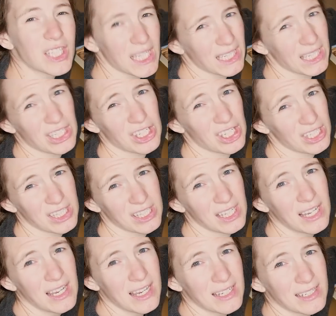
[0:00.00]
I can just
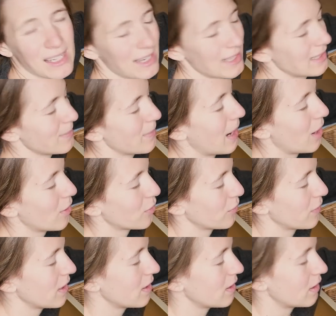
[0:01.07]
take them out of
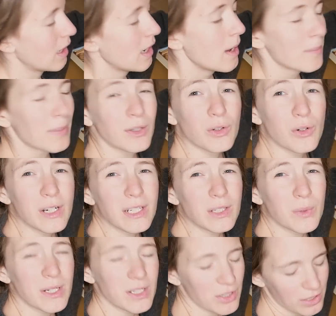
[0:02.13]
here. But during the
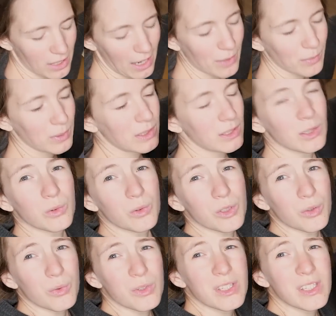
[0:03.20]
winter I will
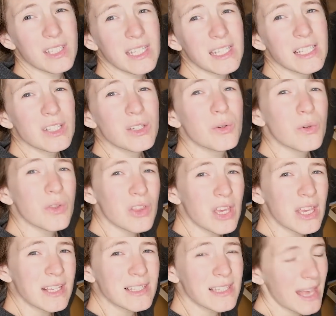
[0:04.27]
use these two
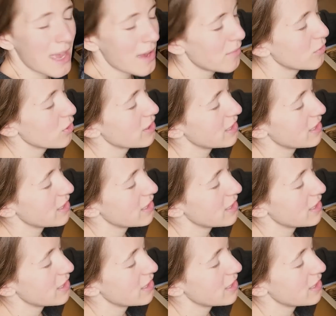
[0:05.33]
things every